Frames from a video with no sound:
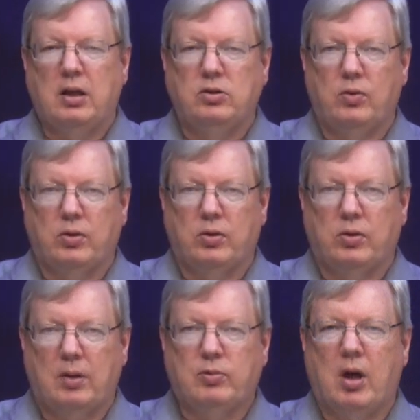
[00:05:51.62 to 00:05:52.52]
and you know what
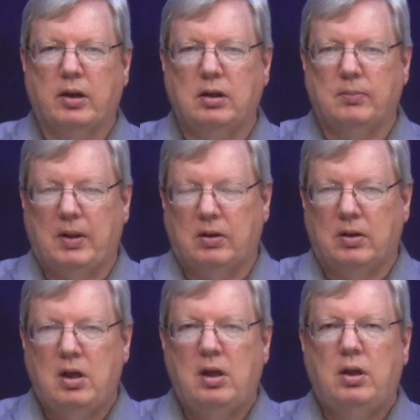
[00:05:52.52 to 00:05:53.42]
I'm talking about.
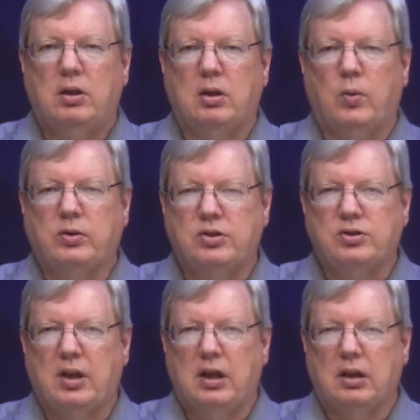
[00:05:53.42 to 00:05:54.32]
You want to
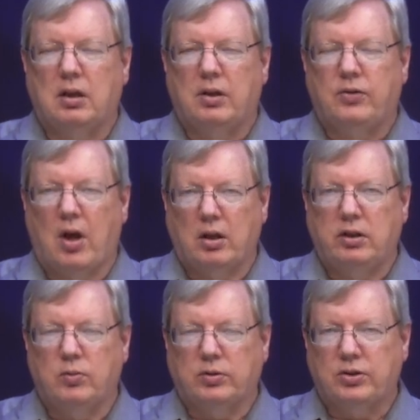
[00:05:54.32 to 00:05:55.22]
stay solid,
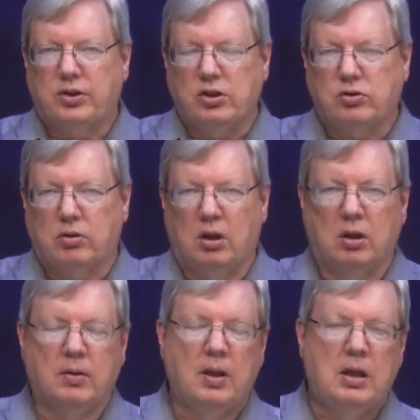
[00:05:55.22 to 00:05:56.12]
you want to stay
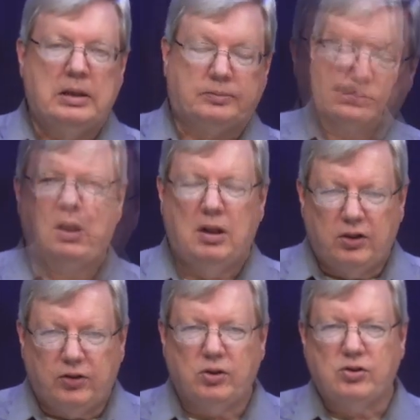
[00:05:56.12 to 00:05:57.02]
strong.
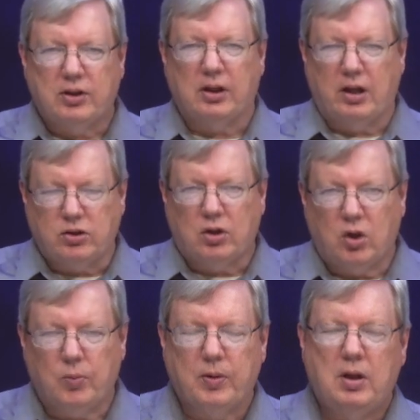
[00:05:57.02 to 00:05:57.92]
Seriously, I just
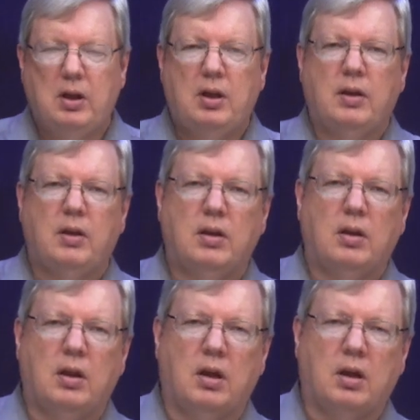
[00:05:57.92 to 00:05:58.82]
hope
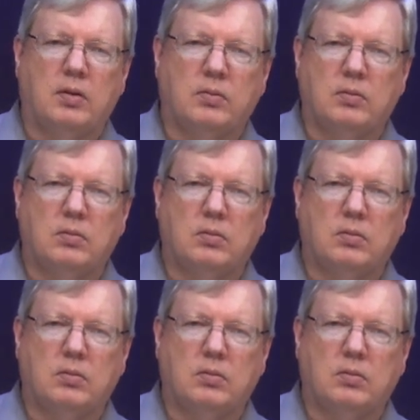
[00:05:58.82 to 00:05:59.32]
Safeway